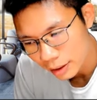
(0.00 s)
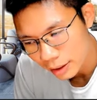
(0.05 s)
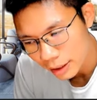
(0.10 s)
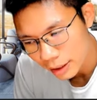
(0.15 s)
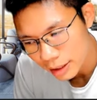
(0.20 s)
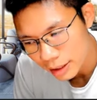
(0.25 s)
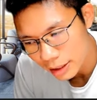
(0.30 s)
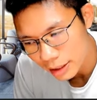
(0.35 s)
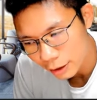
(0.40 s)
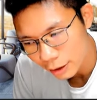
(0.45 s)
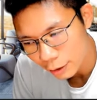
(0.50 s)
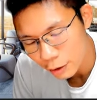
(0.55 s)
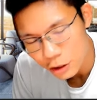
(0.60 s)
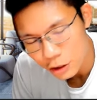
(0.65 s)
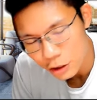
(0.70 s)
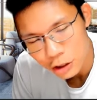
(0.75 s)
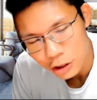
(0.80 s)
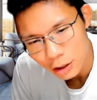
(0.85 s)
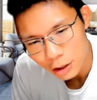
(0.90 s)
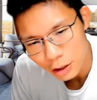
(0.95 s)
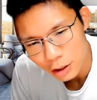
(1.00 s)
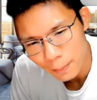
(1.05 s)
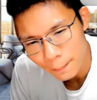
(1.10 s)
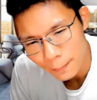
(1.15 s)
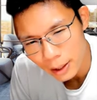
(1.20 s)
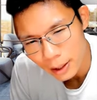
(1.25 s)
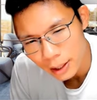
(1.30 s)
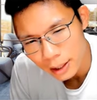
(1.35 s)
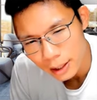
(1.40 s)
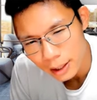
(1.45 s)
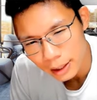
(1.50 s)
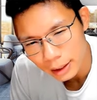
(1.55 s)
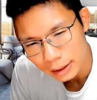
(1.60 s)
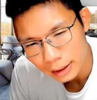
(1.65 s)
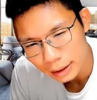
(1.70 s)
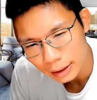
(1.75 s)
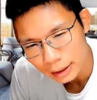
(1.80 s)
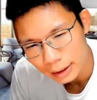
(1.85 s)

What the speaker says: is a question mark.